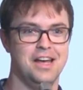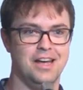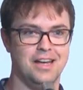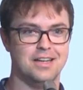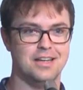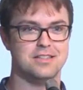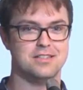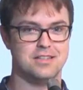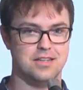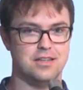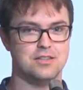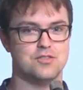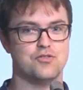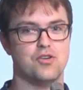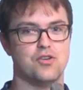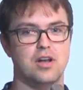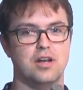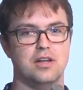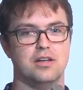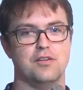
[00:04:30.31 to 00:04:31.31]
It's, it's
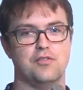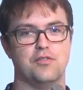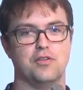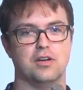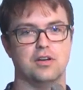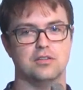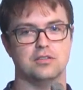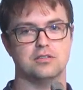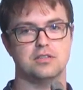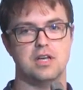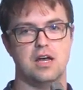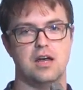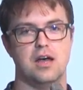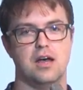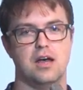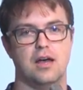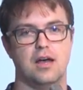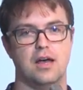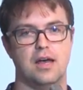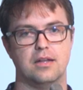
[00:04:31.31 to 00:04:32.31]
really difficult. Uh,
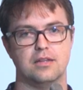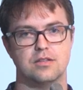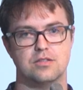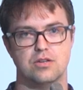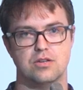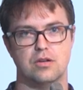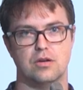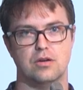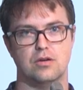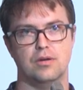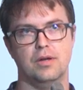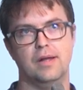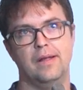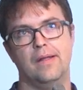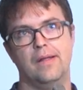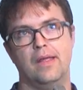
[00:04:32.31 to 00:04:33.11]
and so